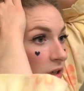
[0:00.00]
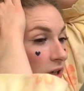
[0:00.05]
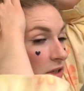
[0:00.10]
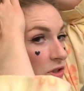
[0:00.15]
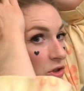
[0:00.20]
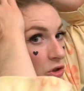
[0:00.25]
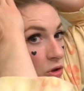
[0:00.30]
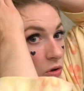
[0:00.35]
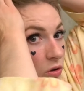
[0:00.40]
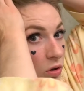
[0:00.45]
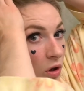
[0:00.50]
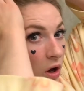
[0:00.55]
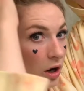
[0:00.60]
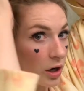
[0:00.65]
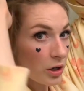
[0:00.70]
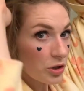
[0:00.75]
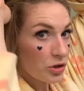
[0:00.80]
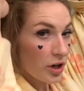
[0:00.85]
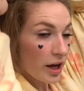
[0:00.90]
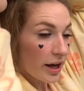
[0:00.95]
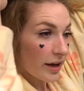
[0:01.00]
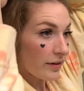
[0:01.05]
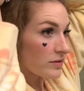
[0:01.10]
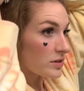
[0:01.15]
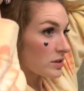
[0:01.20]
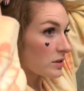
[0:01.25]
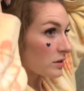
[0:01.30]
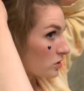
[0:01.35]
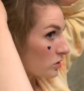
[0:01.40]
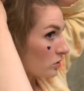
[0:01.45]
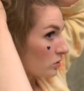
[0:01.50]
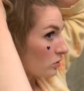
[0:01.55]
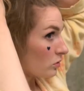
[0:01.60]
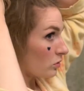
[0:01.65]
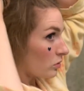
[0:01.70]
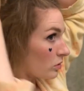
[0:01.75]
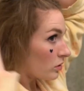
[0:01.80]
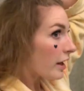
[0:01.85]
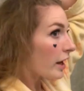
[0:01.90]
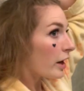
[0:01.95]
external hard drives
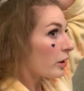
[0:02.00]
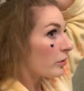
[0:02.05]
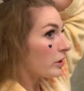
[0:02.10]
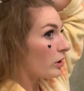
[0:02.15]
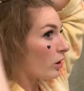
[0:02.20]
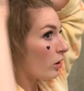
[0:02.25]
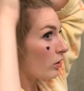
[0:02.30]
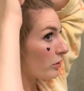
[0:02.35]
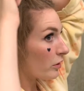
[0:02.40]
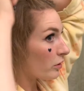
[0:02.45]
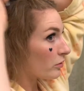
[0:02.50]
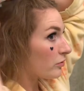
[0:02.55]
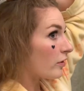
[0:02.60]
to carry all their